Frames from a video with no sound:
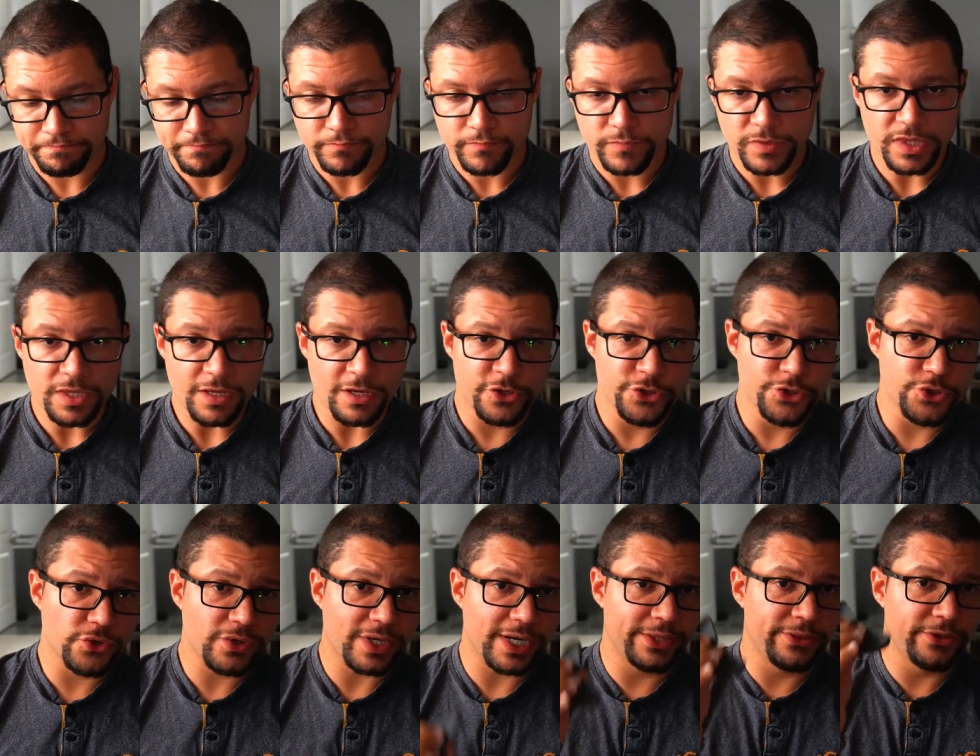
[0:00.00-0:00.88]
sure, I
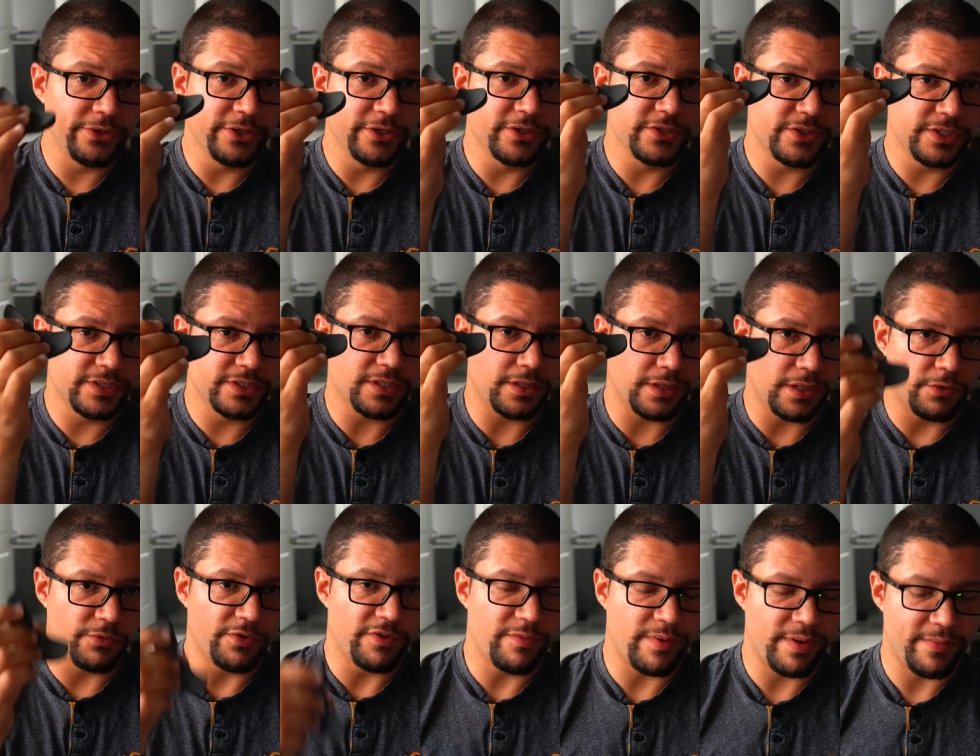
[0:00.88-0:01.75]
do use this a lot with my
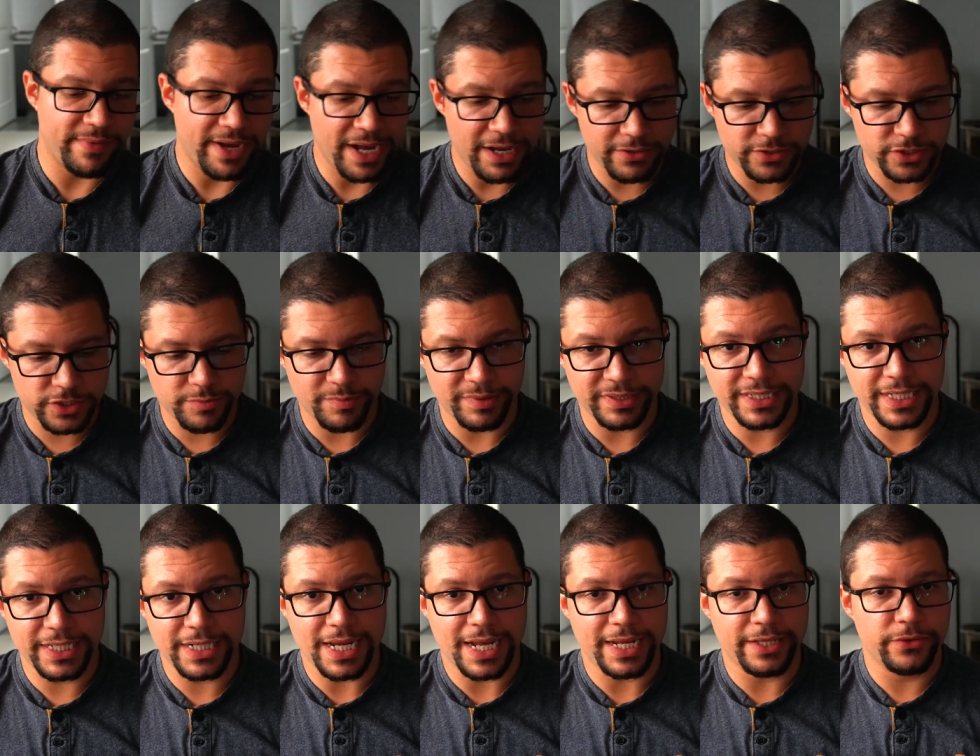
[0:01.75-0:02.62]
mouse, but then I
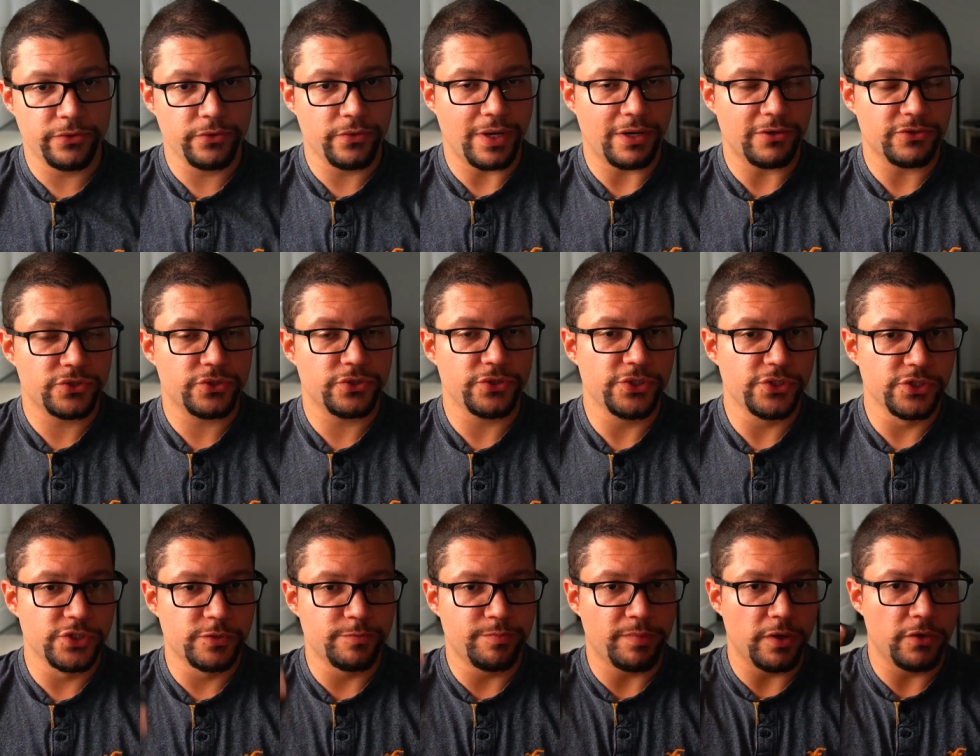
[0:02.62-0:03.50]
do also use
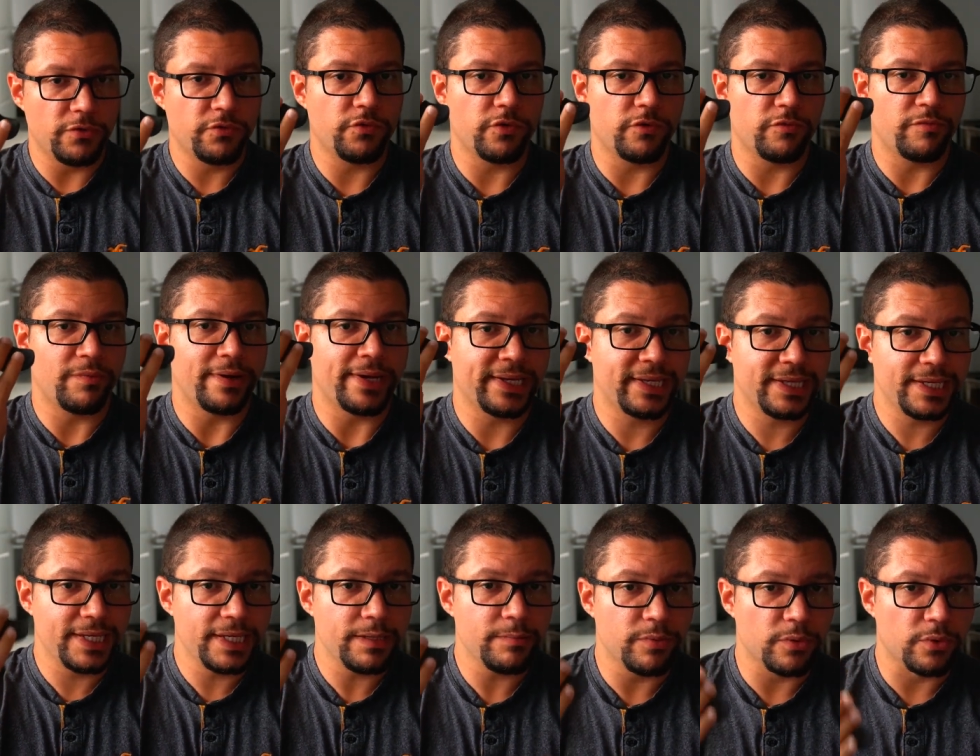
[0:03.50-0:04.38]
both with my
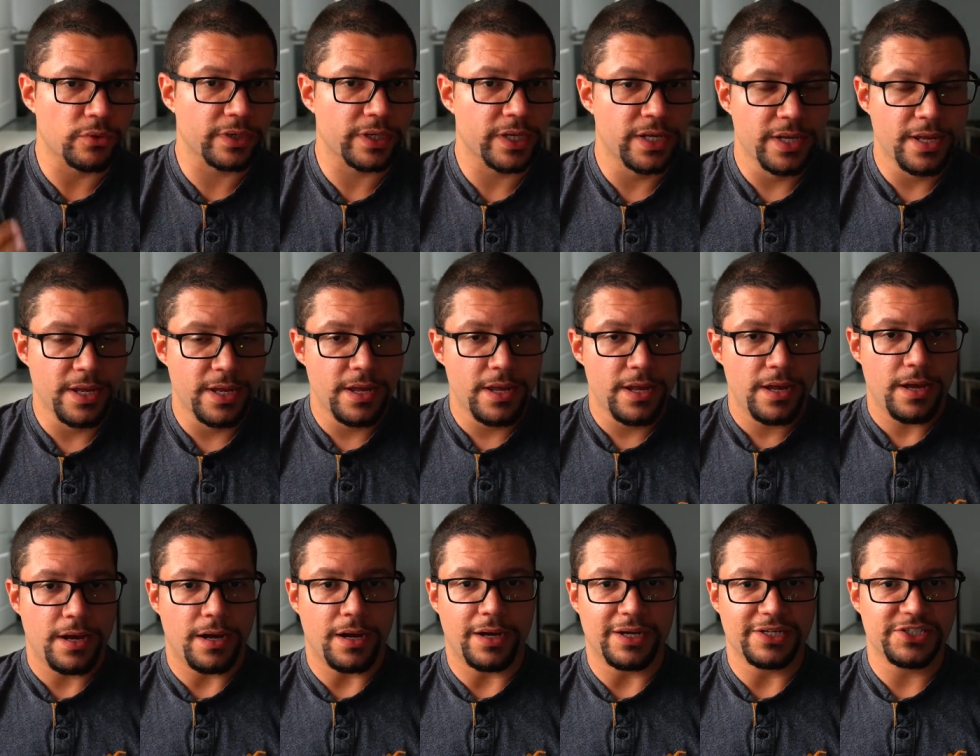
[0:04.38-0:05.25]
keyboard, uh,
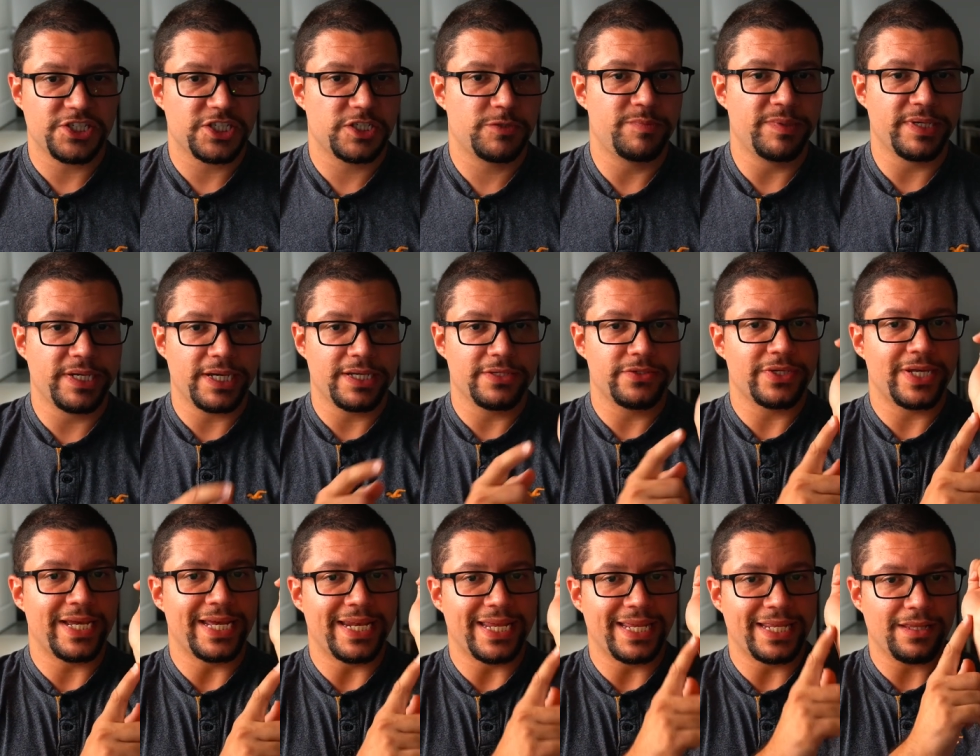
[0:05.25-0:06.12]
just because again,
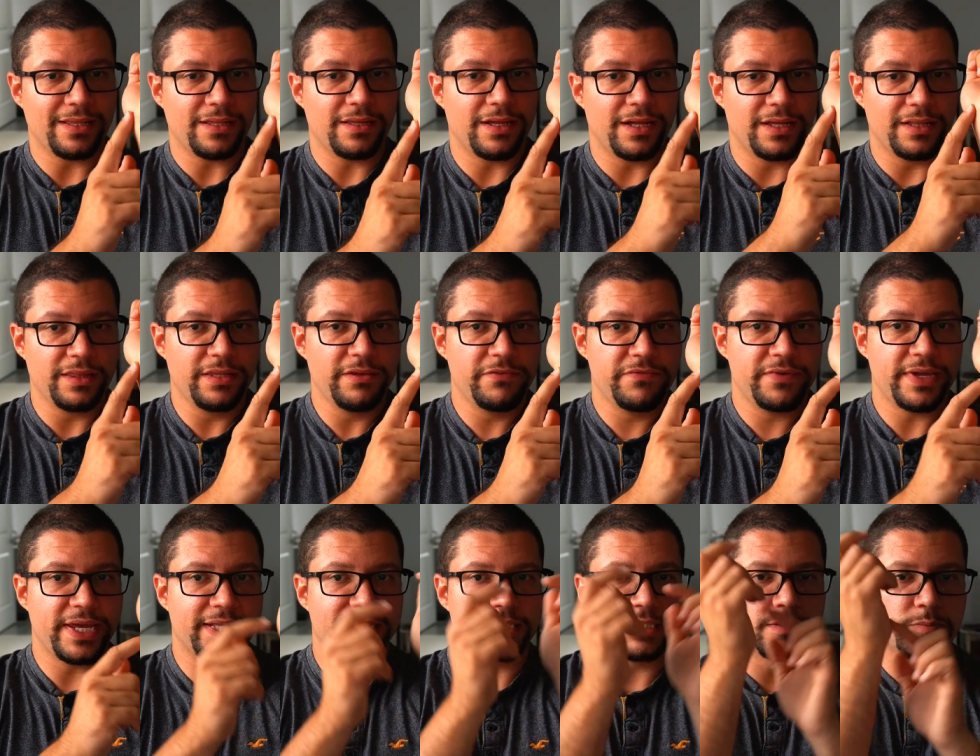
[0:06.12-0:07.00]
it alleviates the
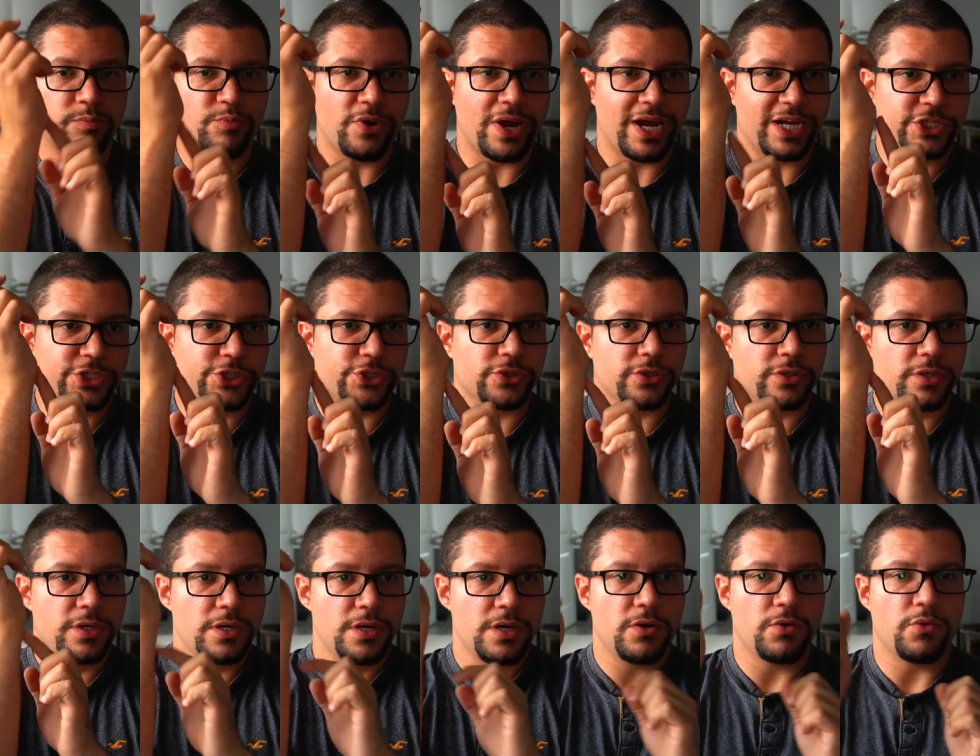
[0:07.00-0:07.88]
pressure
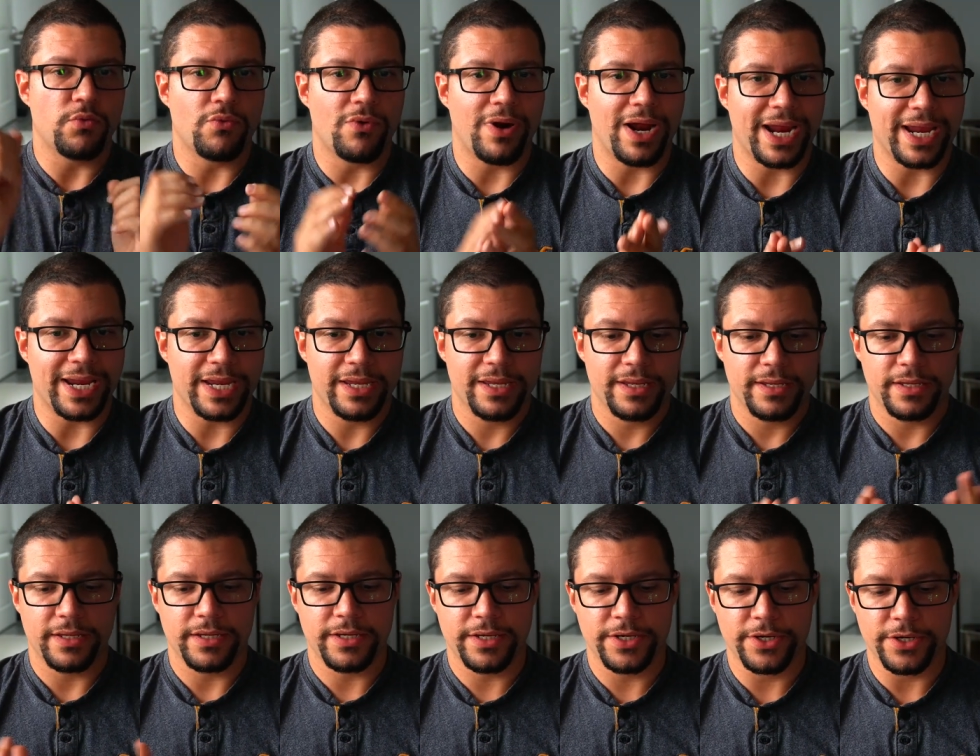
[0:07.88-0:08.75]
right
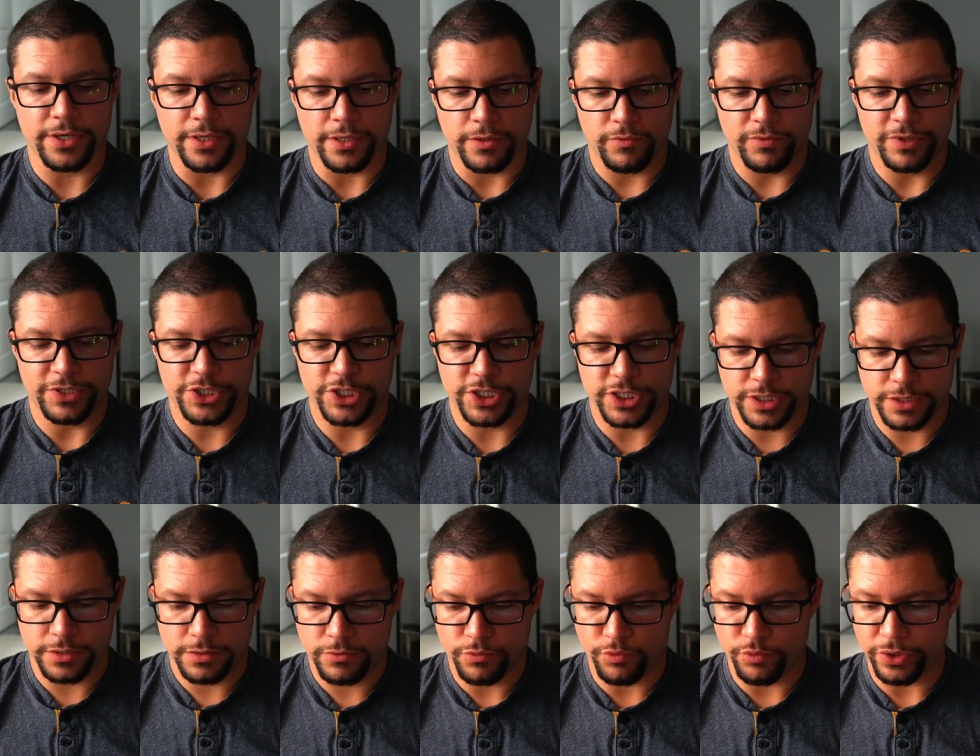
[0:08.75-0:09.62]
here, which is
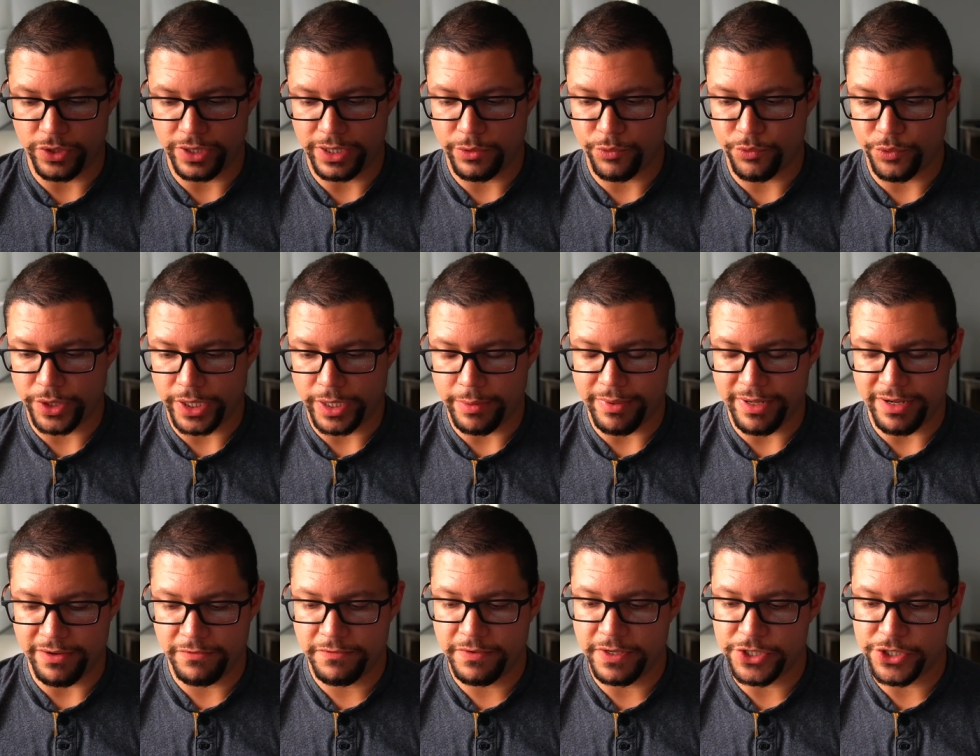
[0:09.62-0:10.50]
really, really
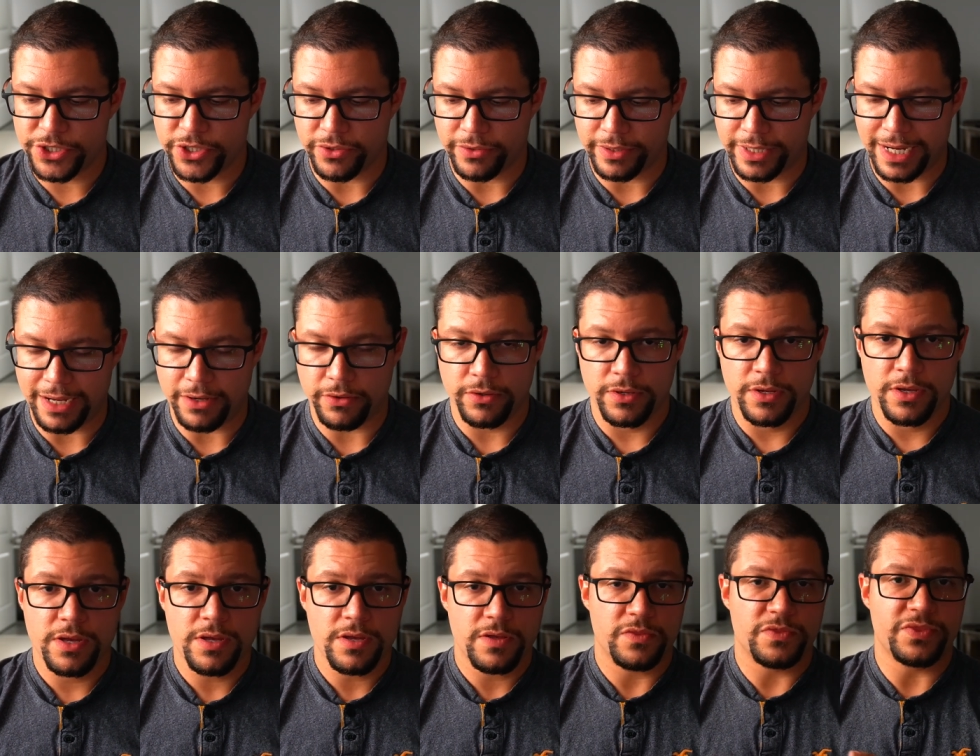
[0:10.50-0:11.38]
beneficial. Now,
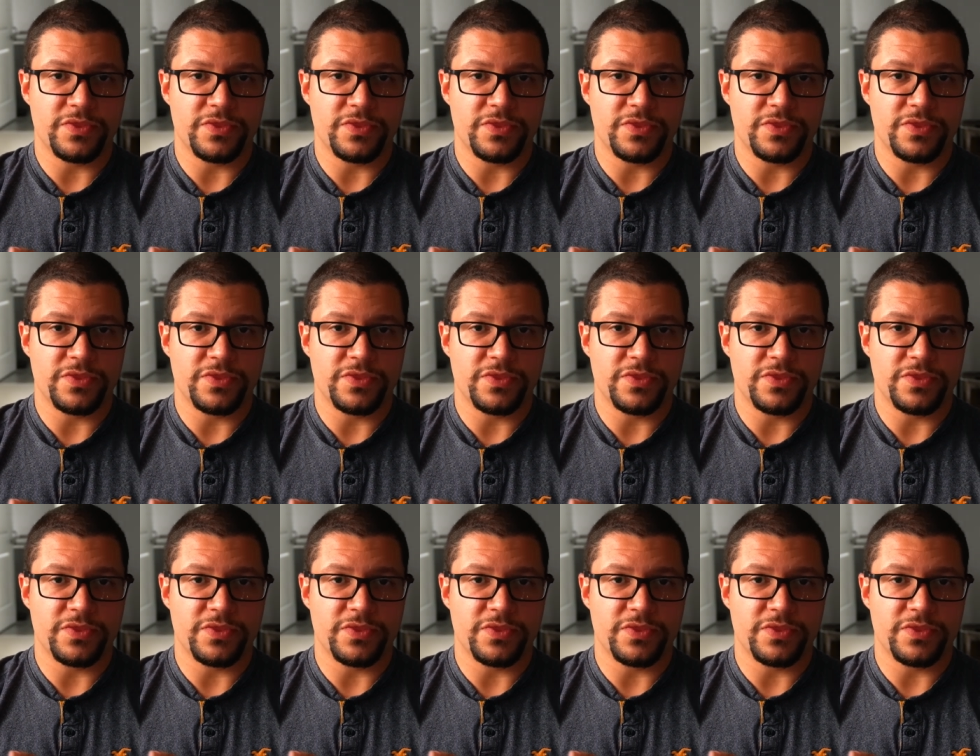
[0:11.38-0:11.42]
that